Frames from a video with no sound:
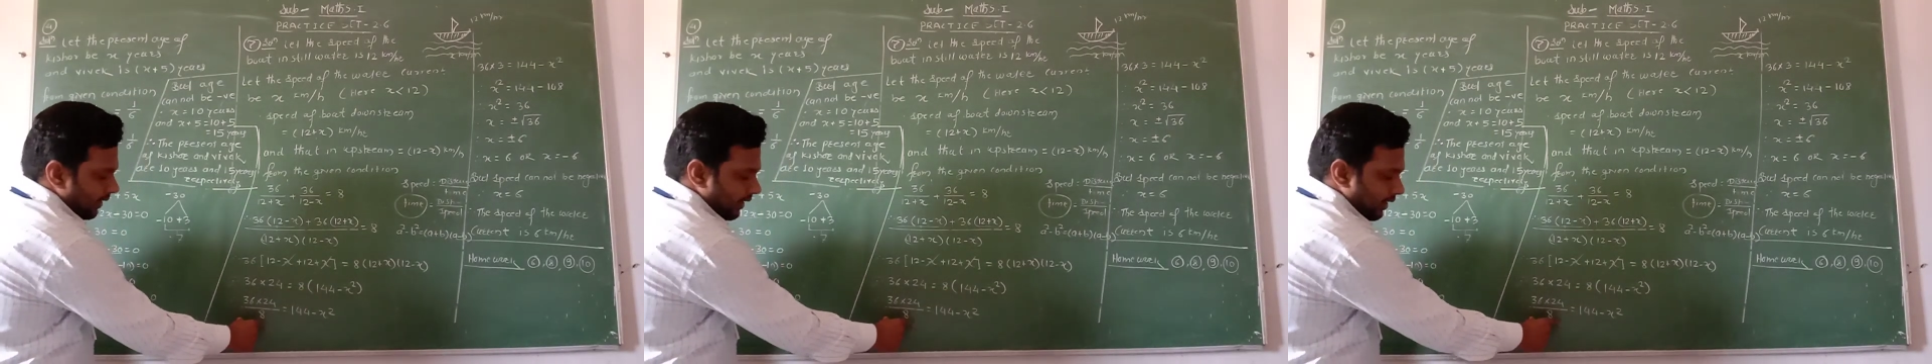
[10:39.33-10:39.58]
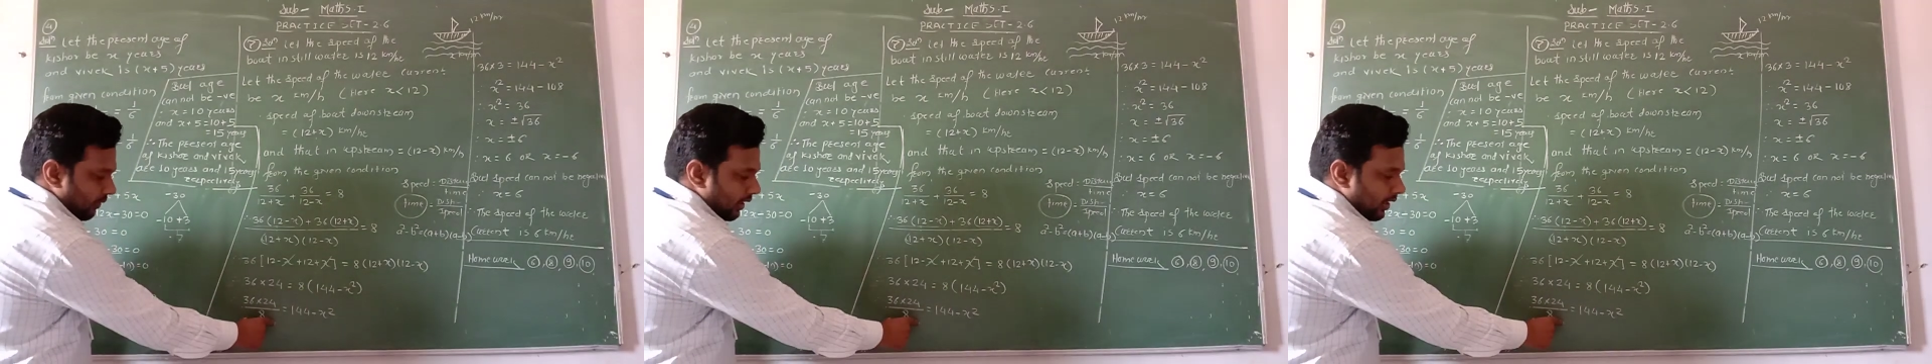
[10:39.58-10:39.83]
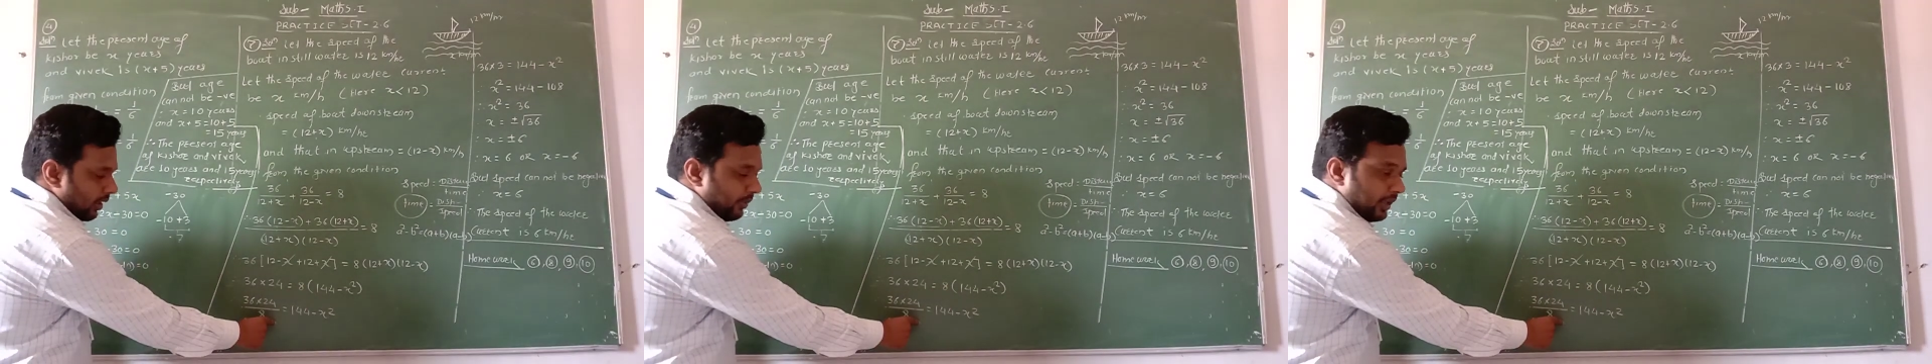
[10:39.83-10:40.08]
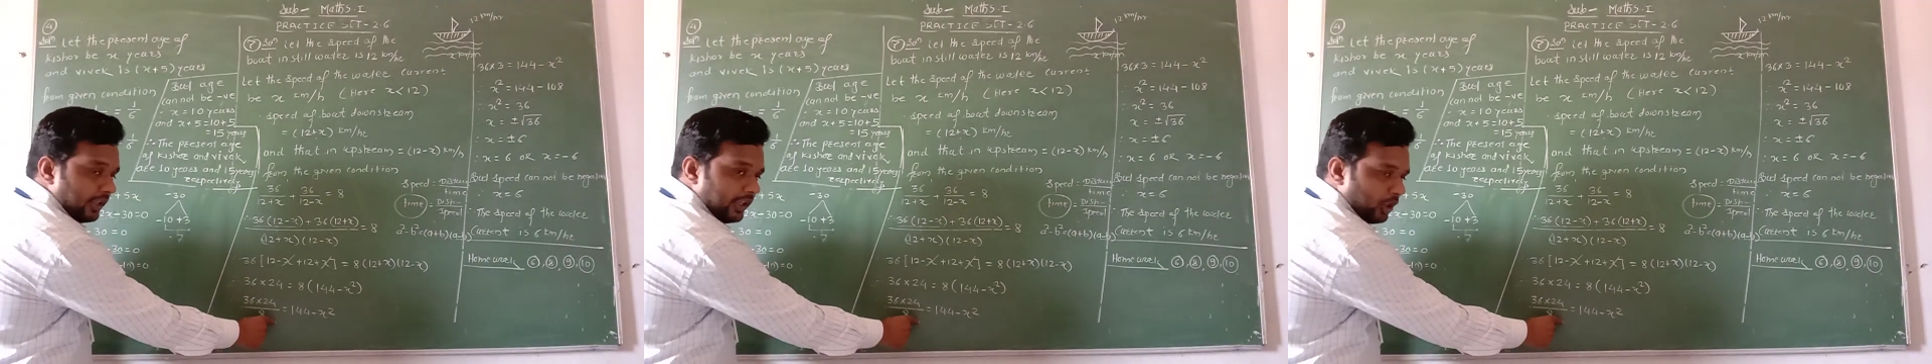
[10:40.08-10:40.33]
it will
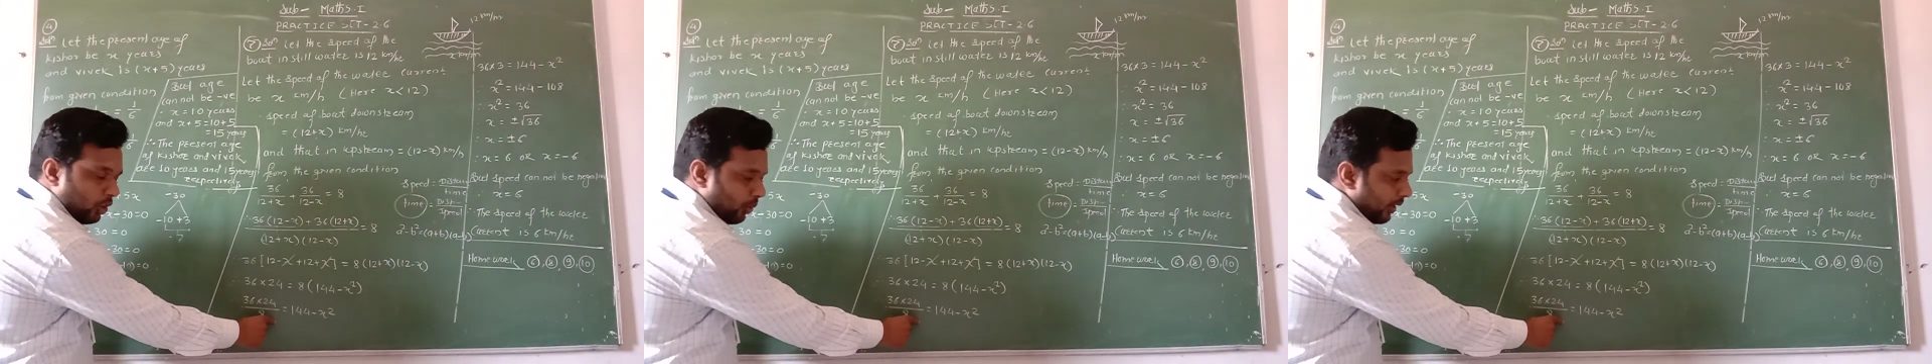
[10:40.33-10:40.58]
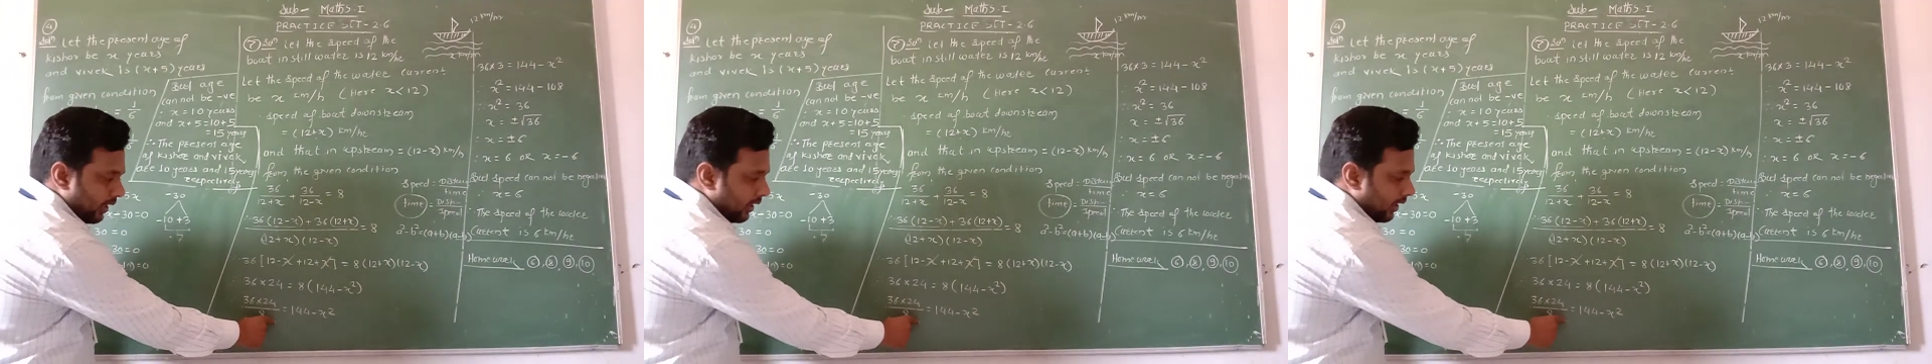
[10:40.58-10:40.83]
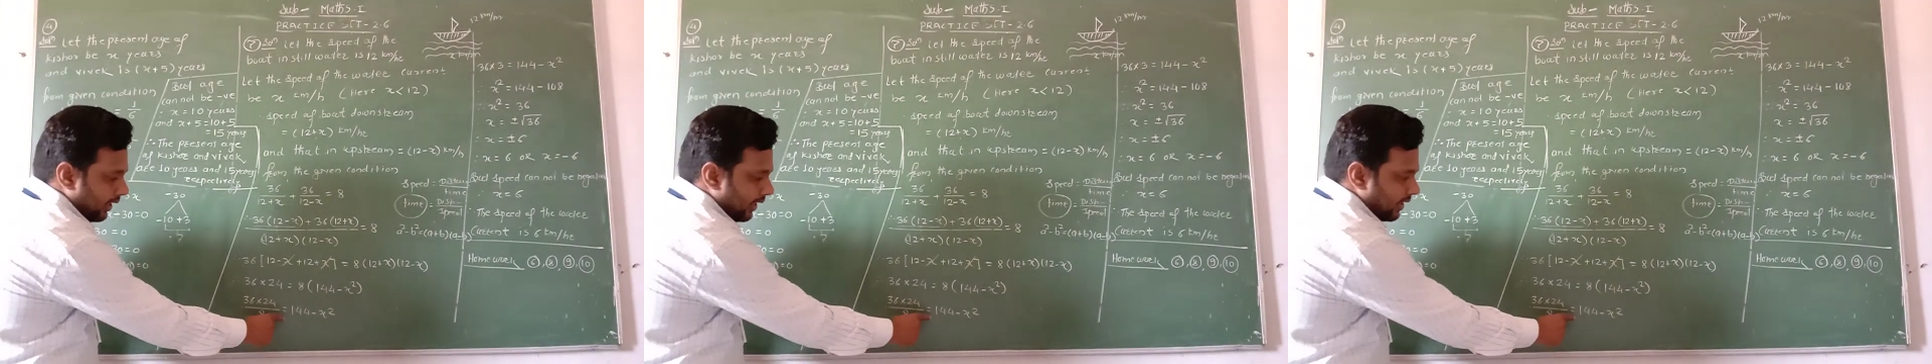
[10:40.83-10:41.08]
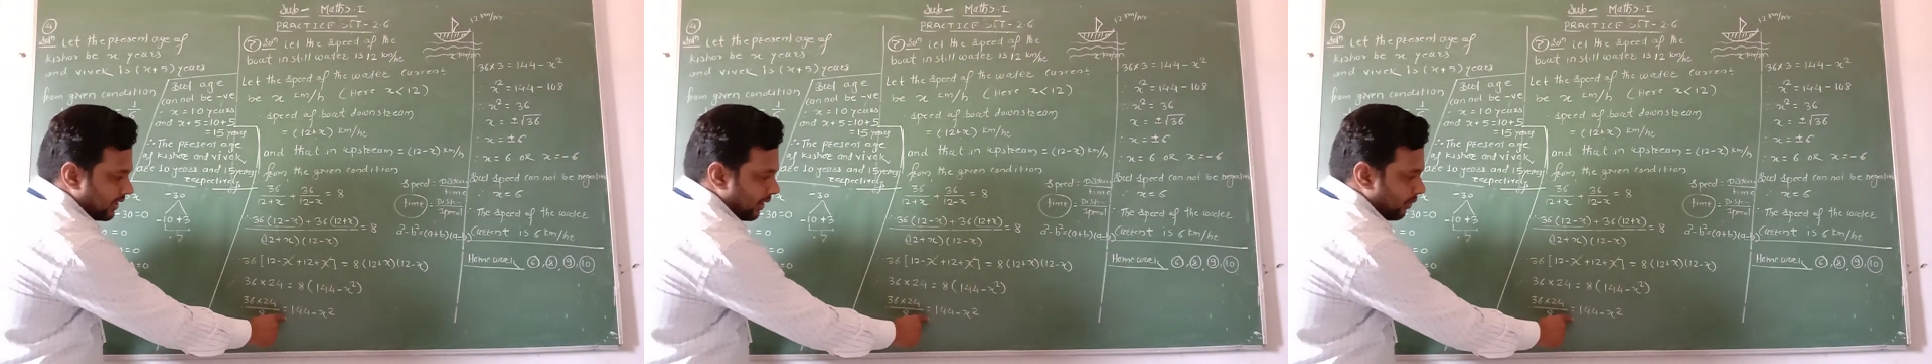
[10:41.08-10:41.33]
come in denominator,
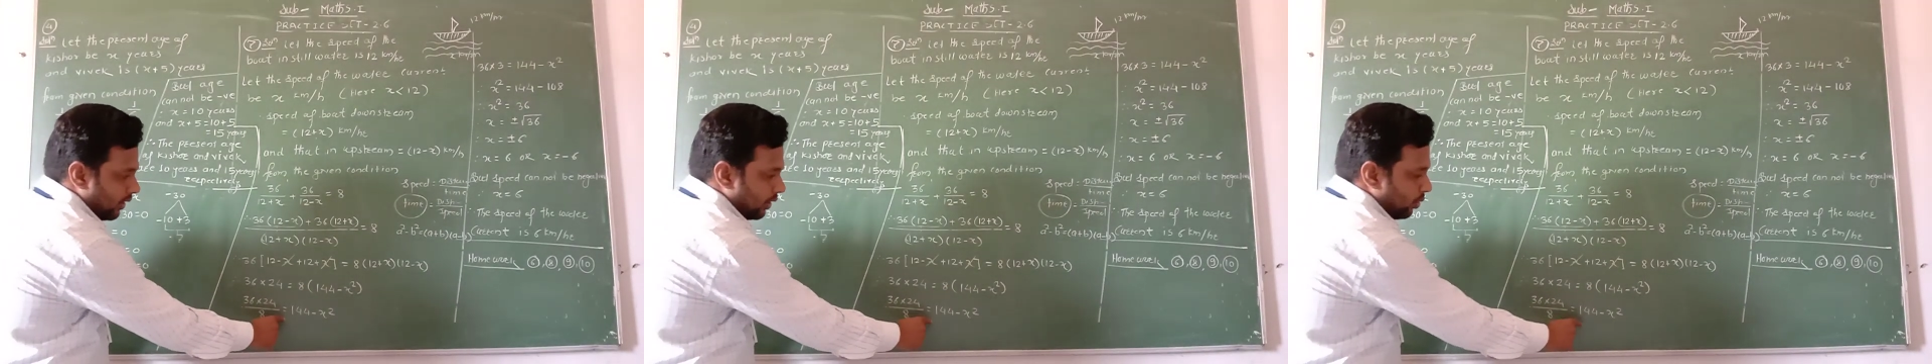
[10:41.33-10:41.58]
is equal